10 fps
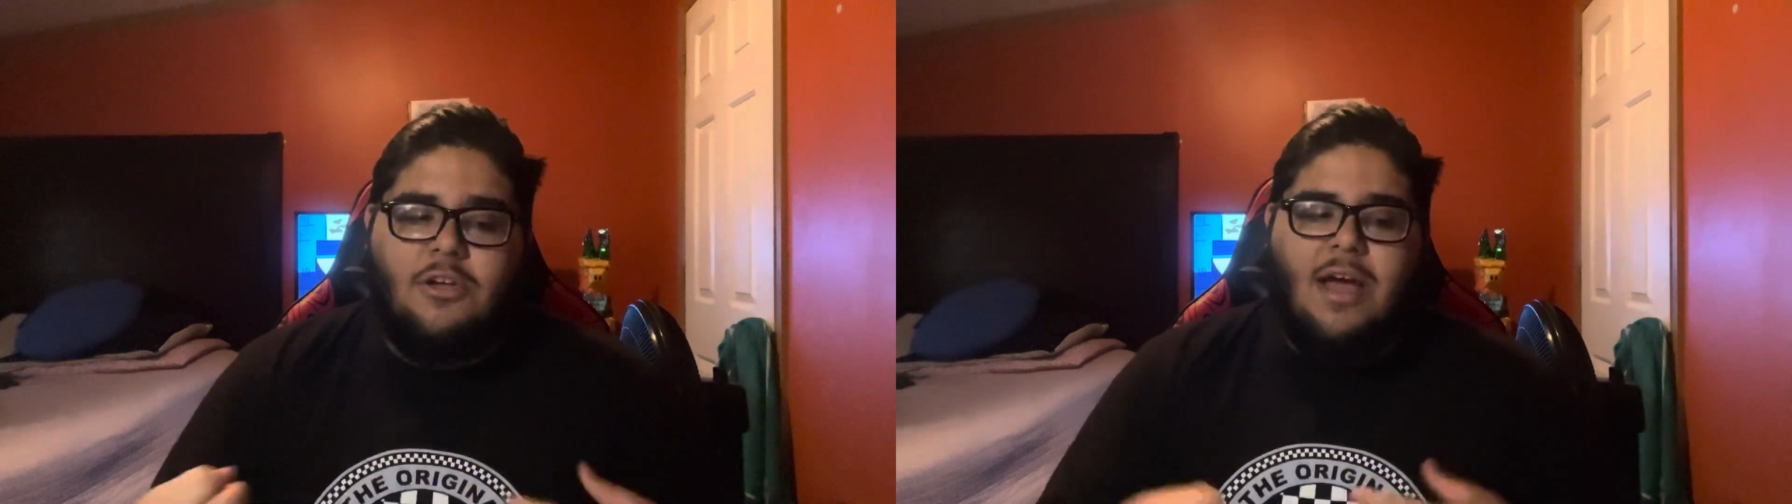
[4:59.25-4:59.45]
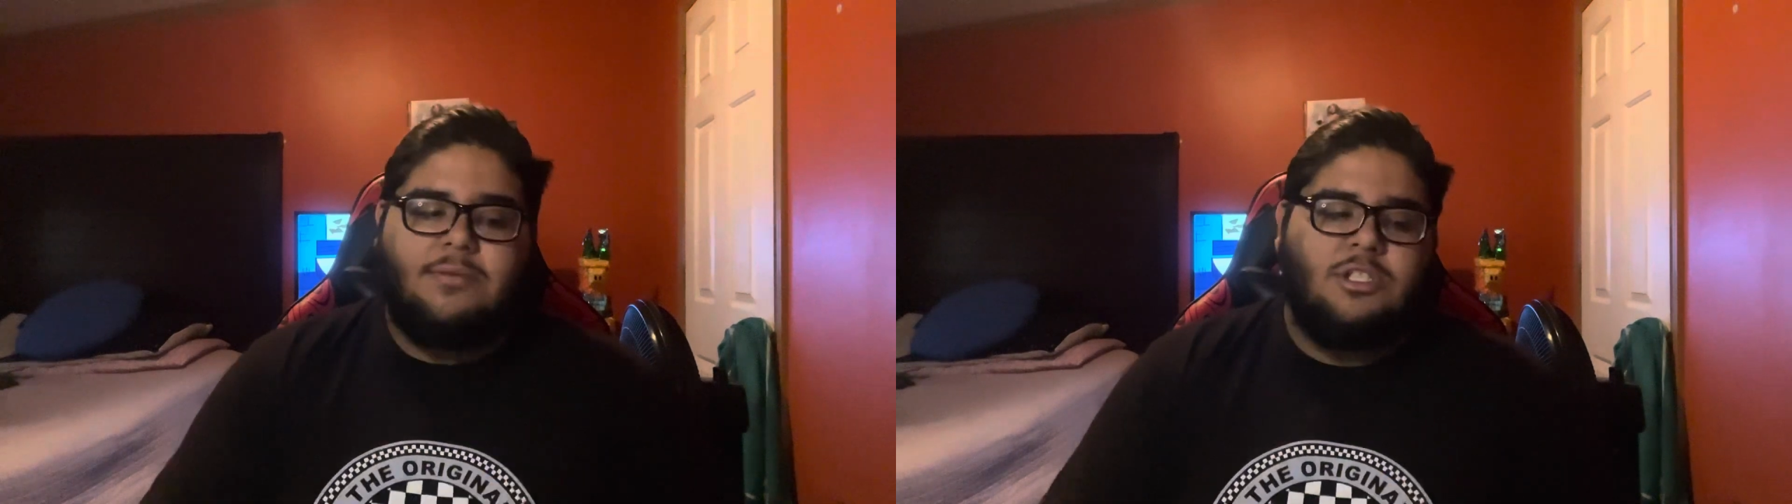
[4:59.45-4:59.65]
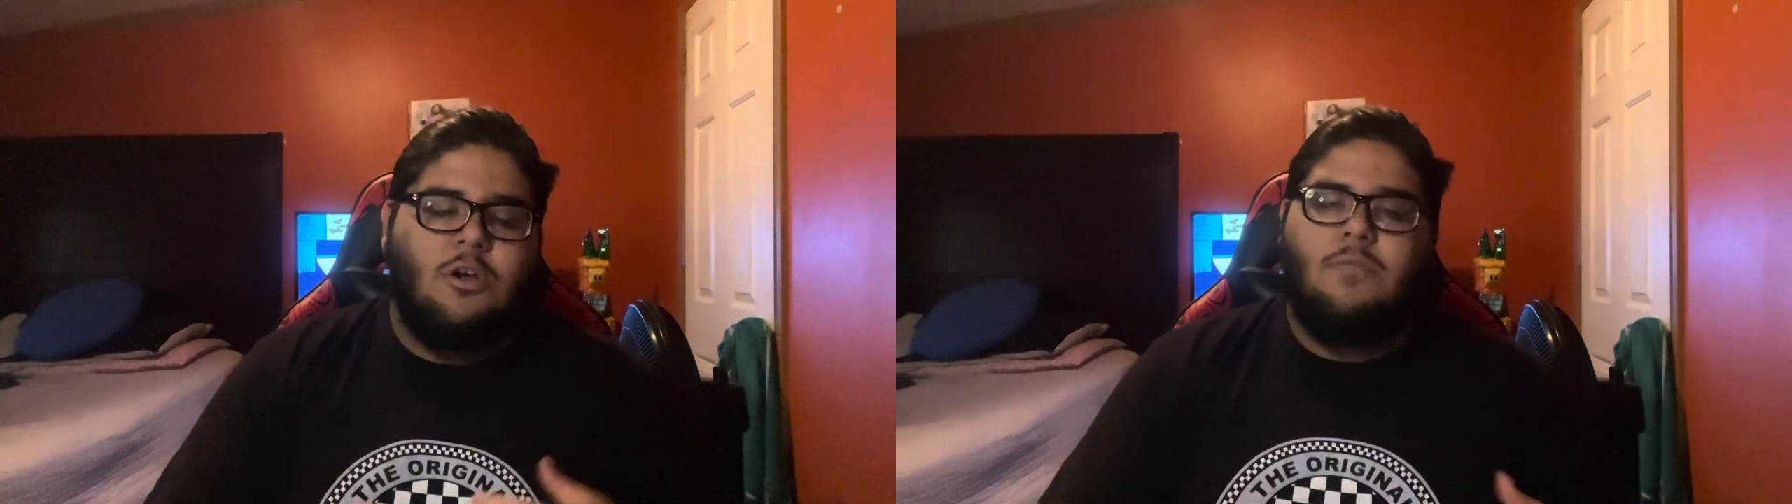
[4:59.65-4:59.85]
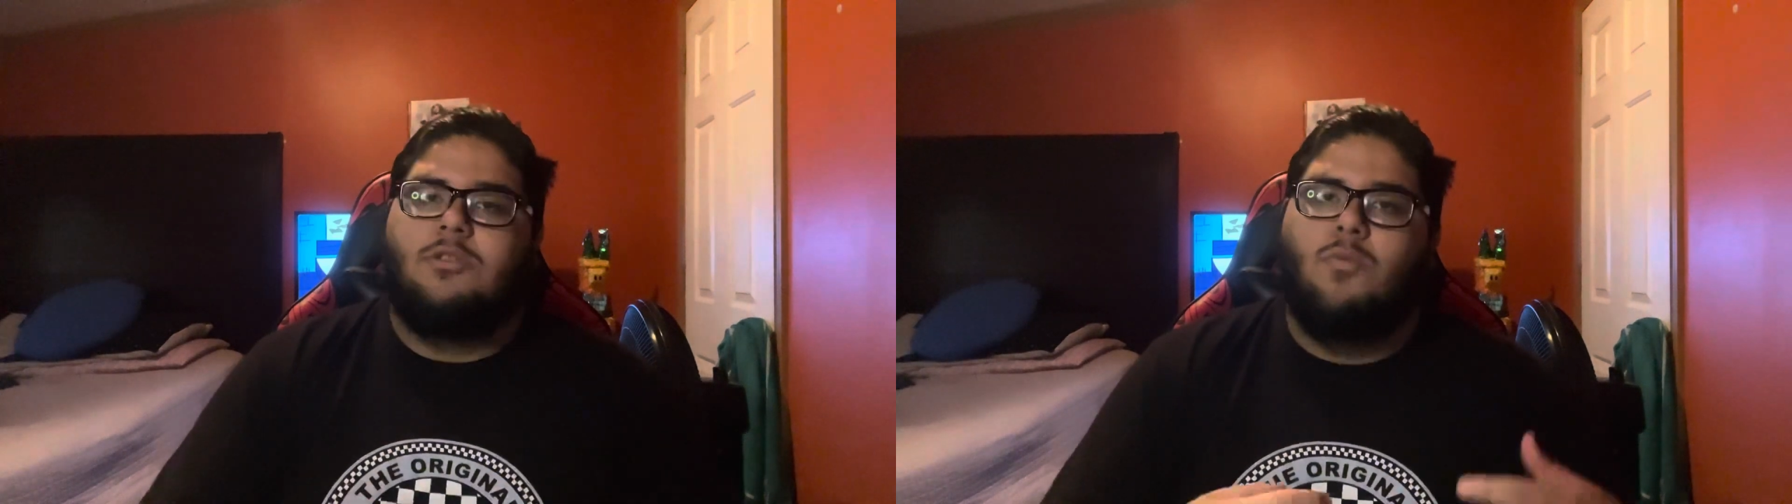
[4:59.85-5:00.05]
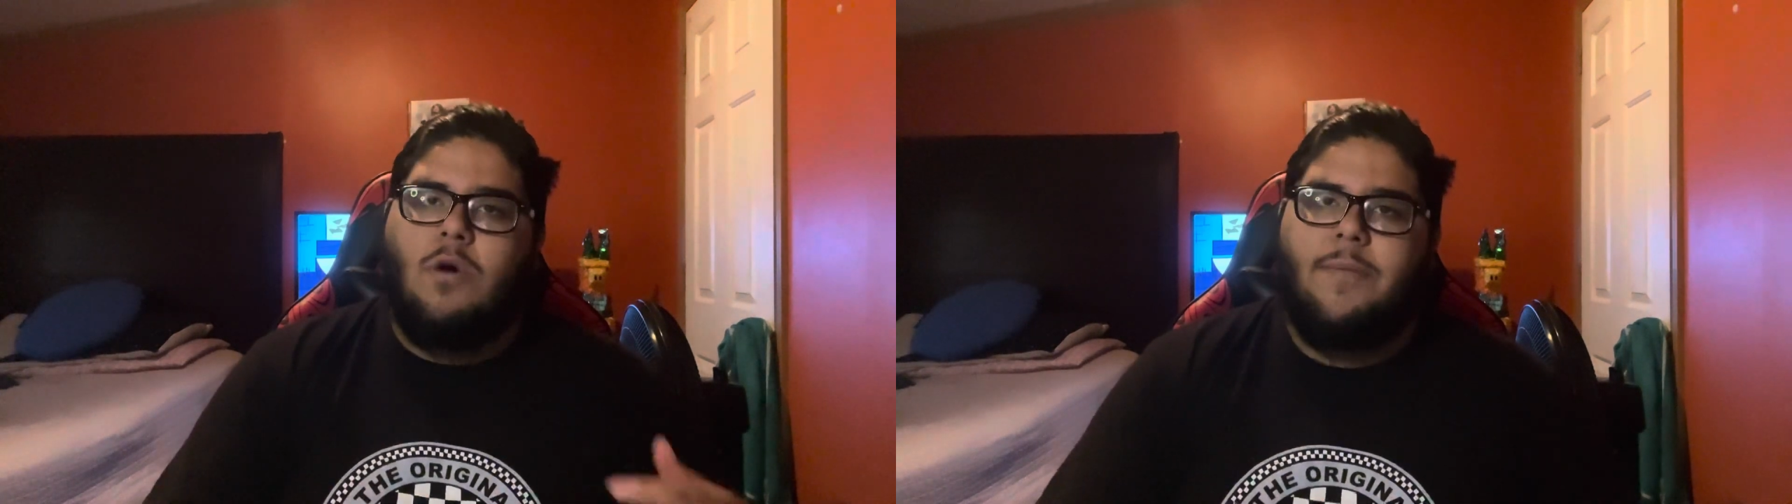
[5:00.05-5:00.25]
You have so much
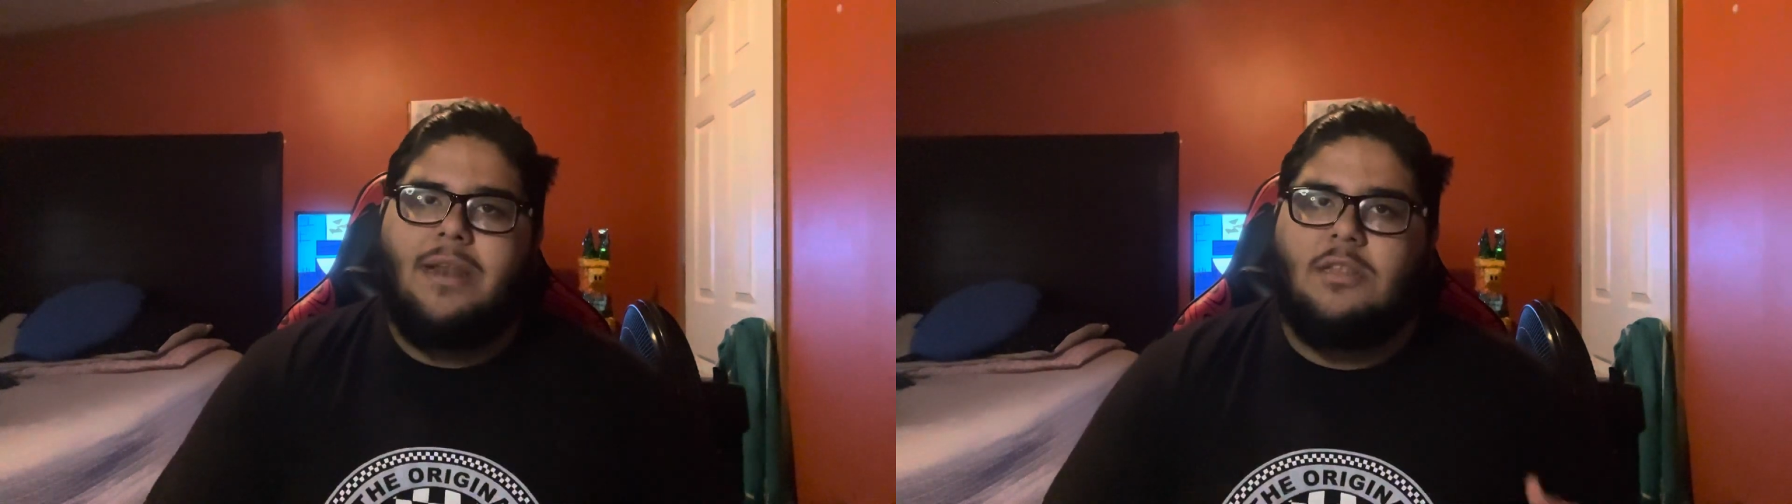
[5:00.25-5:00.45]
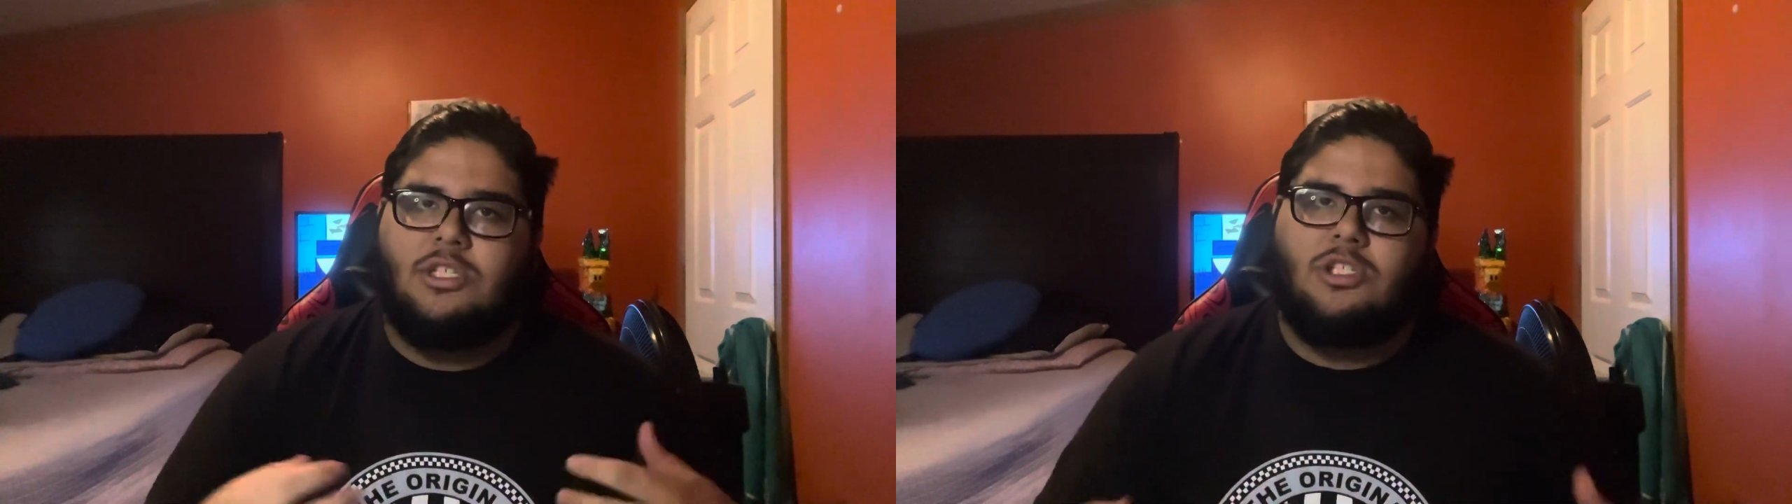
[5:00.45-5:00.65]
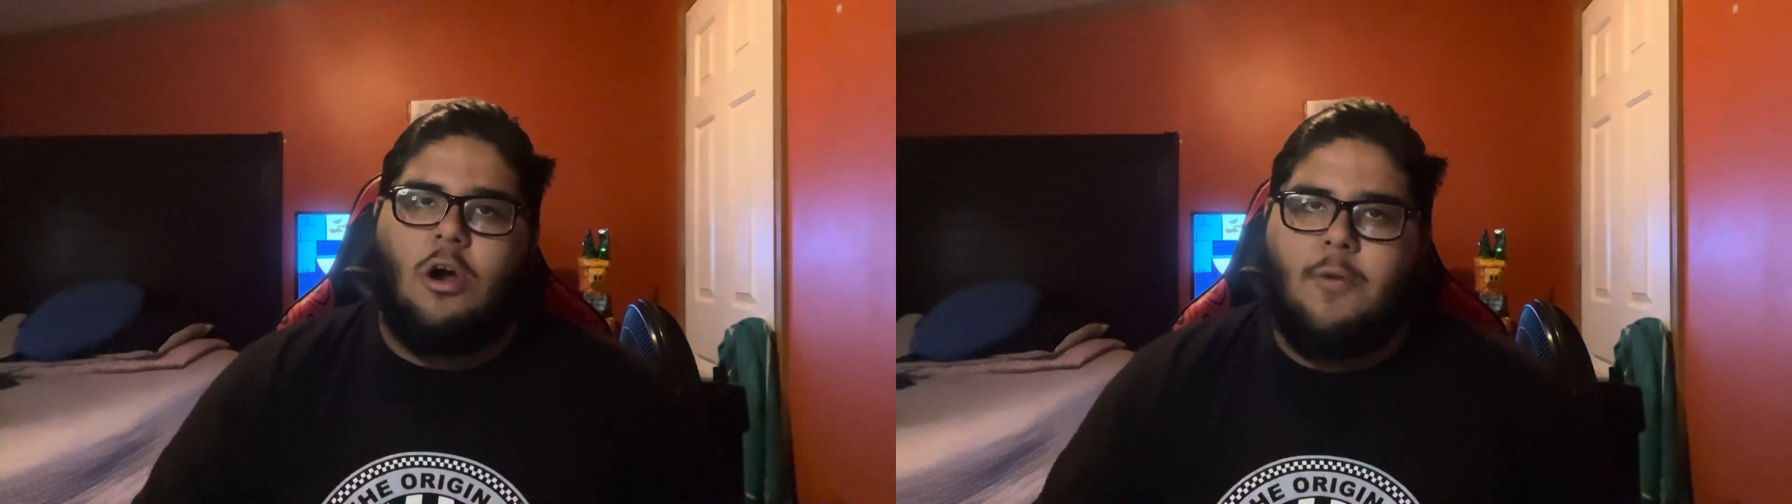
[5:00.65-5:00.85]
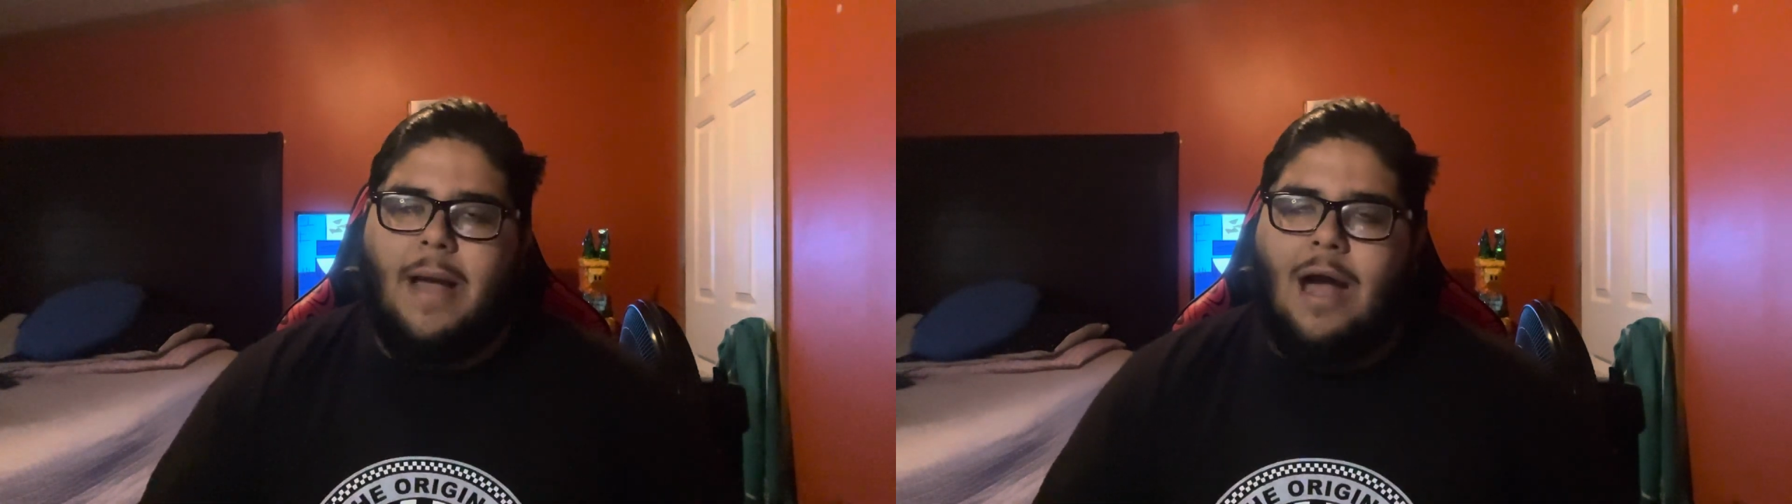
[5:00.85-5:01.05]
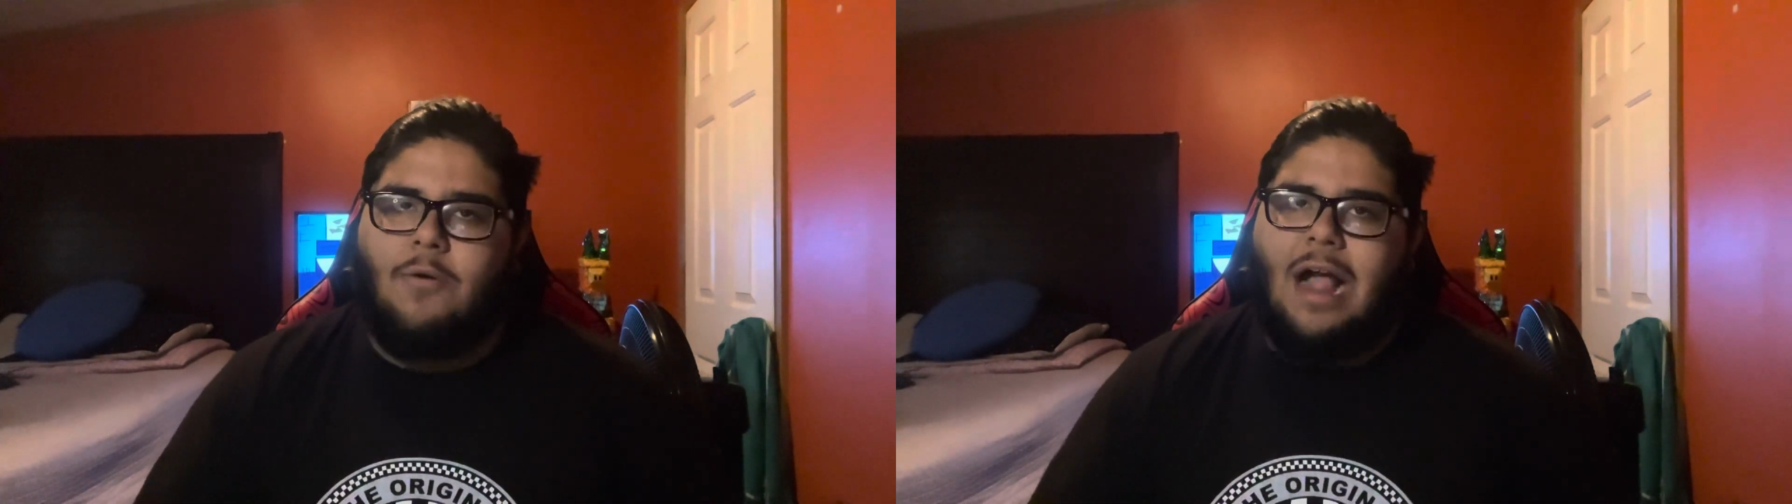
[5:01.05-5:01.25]
women and the star power.